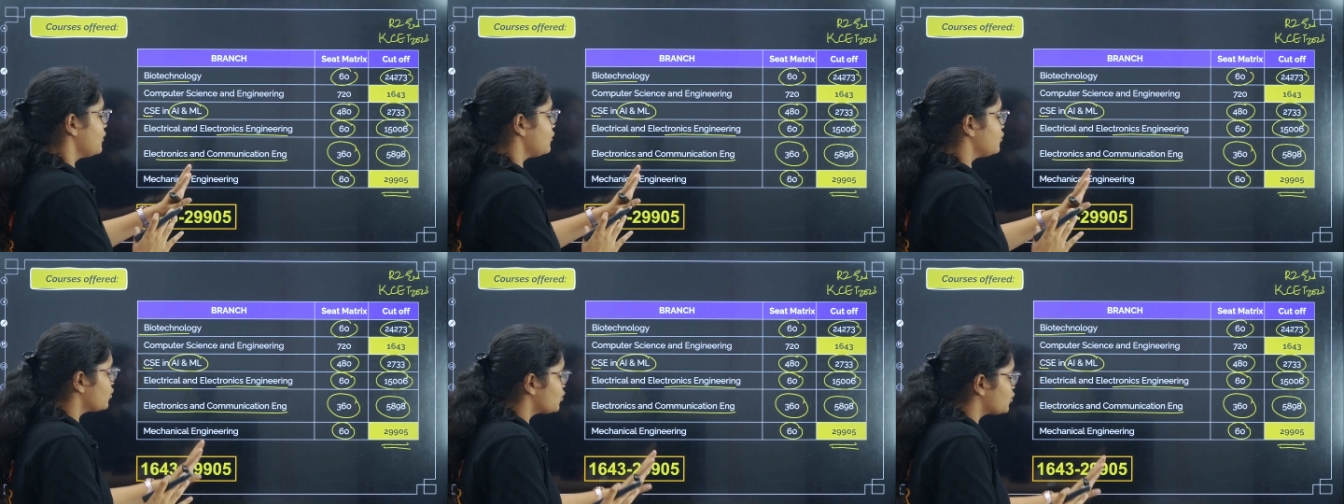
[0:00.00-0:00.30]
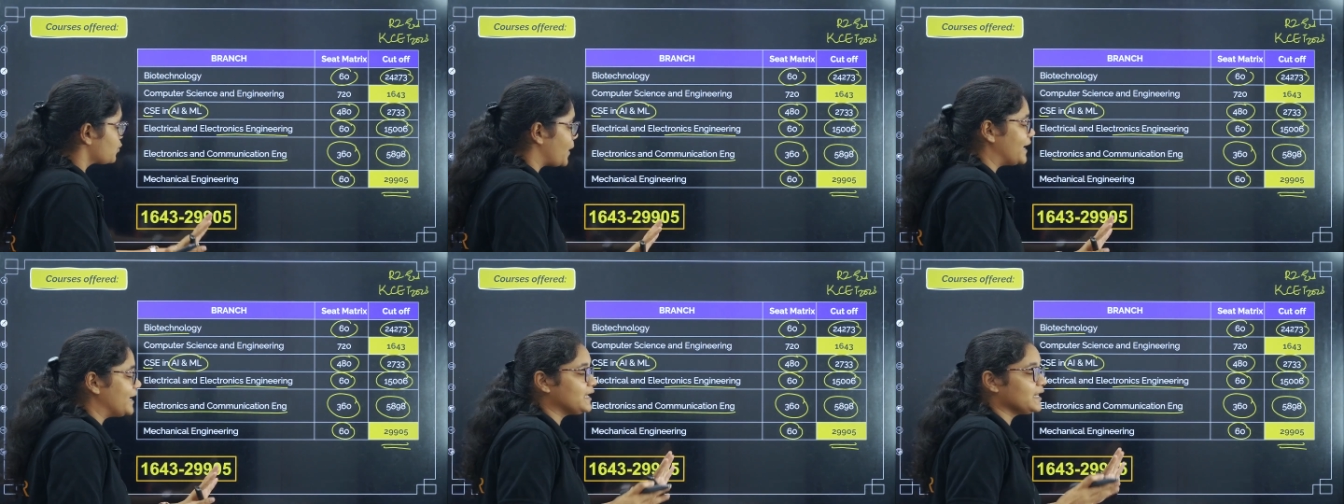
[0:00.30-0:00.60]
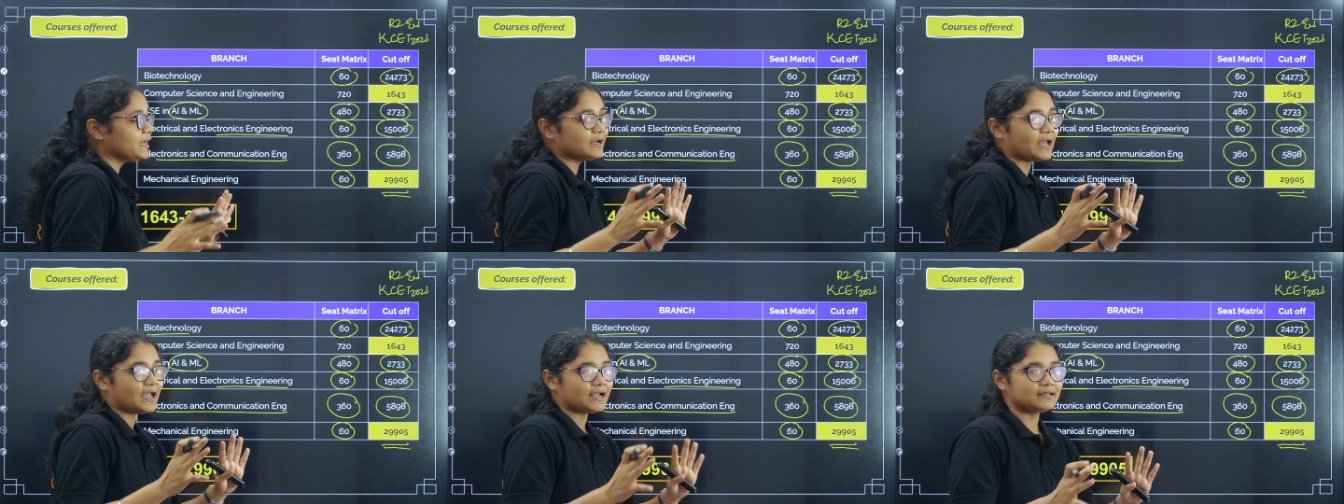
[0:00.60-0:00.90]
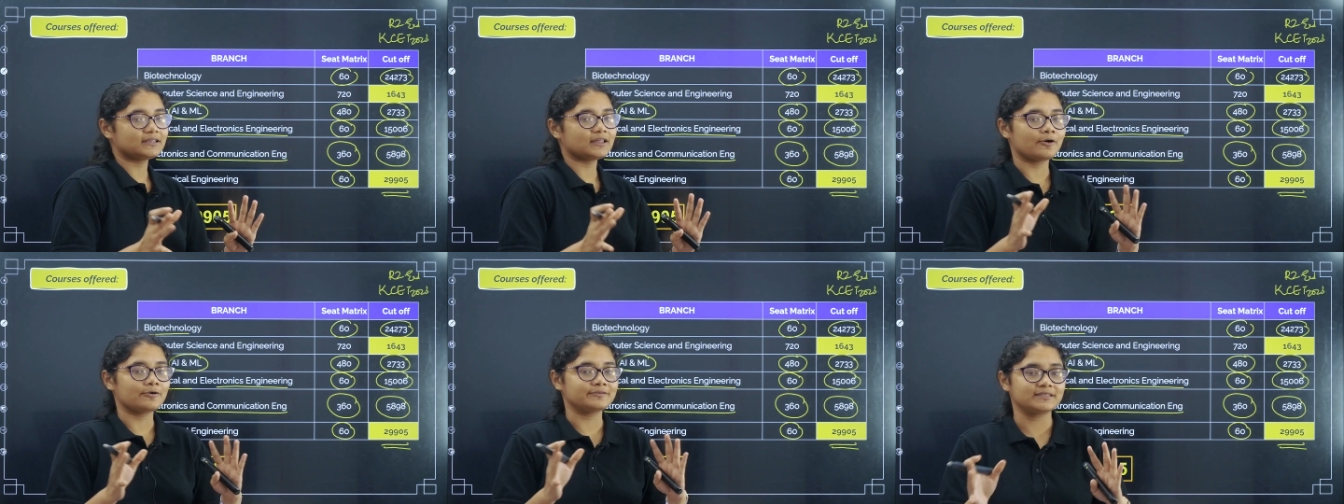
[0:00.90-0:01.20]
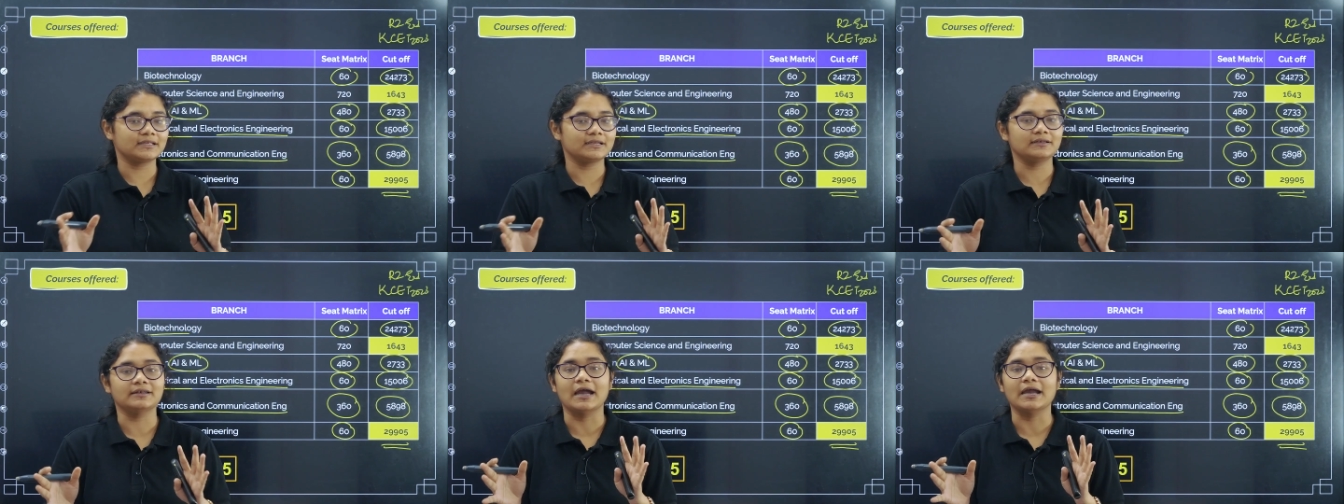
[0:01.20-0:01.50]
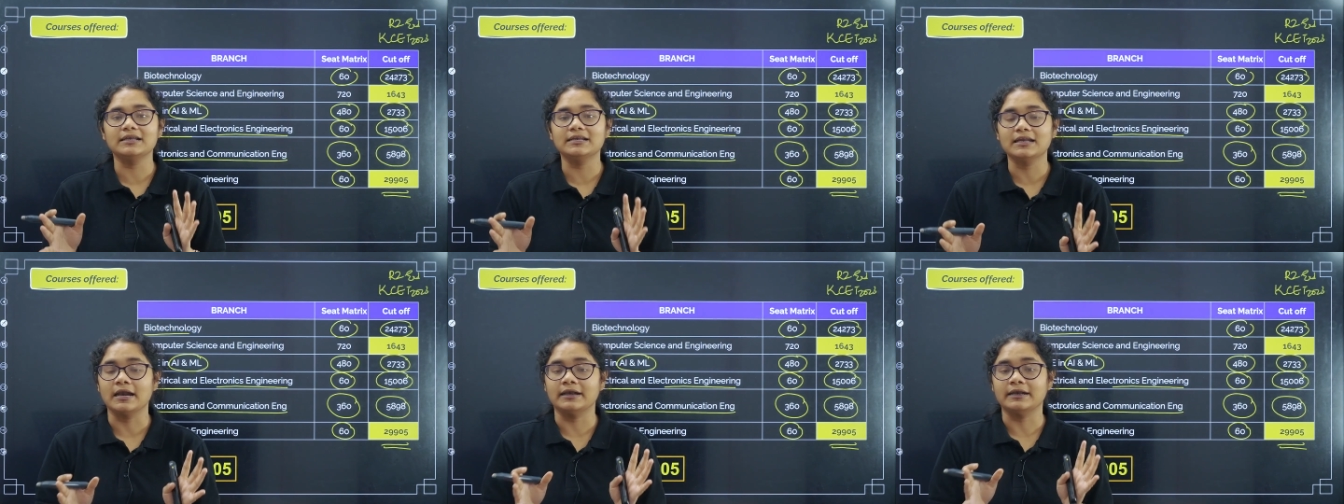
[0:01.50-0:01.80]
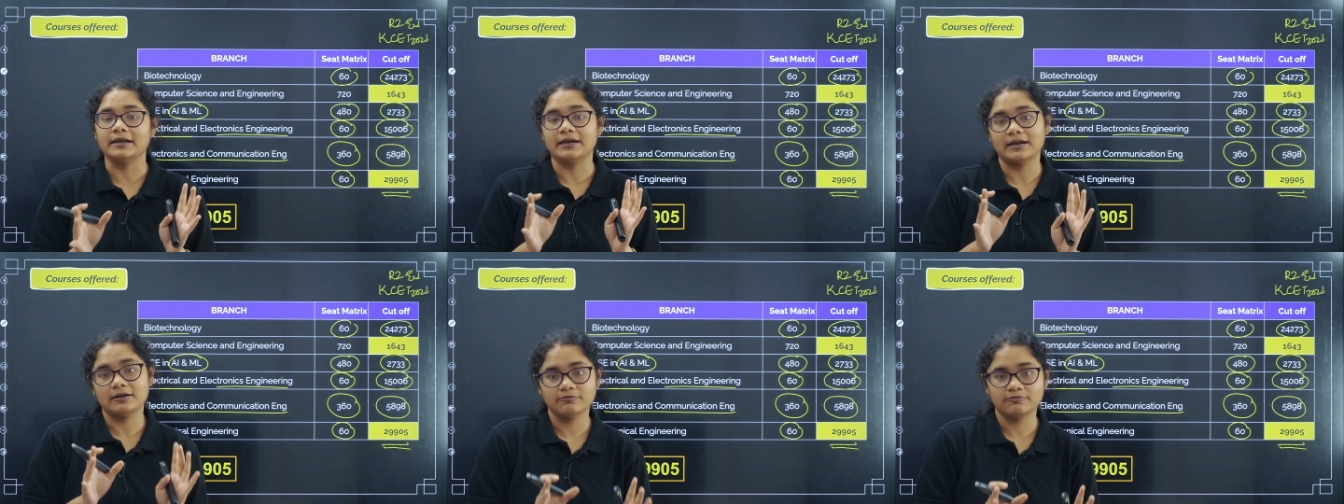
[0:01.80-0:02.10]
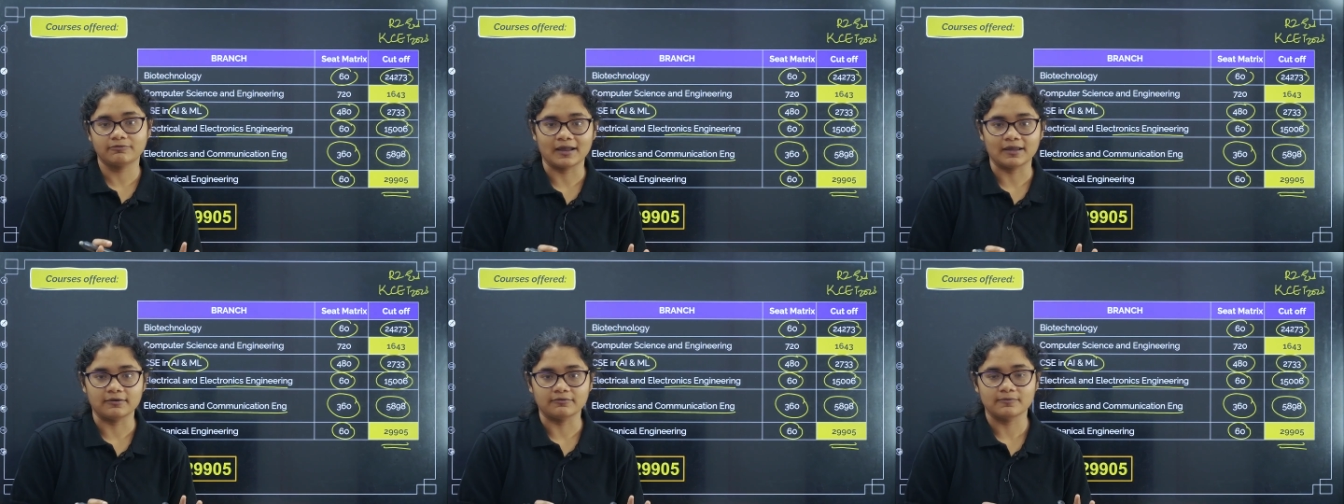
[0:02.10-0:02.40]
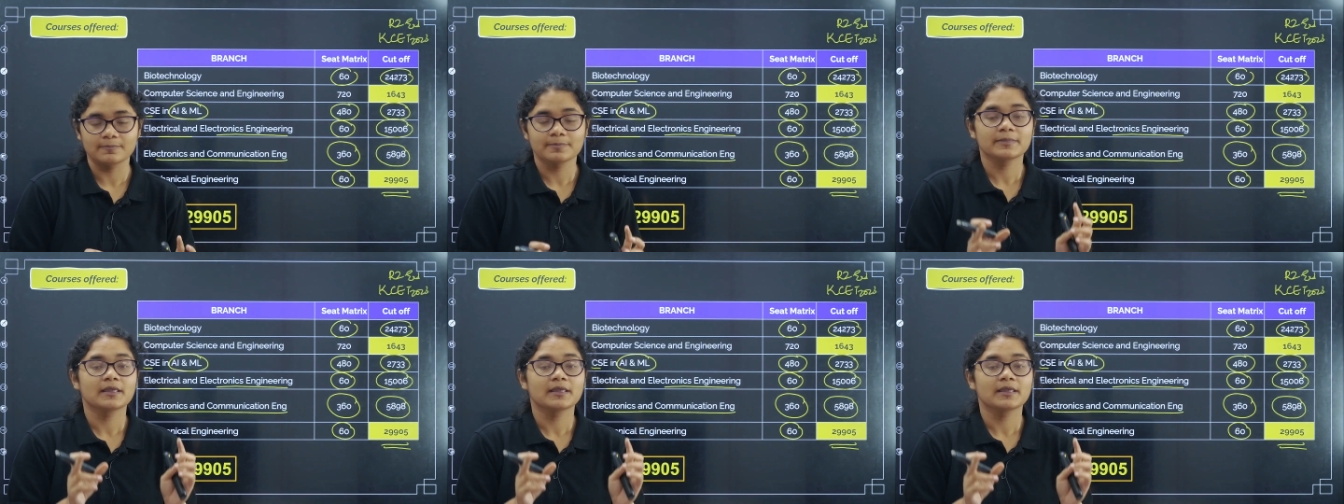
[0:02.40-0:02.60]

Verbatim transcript: to 29905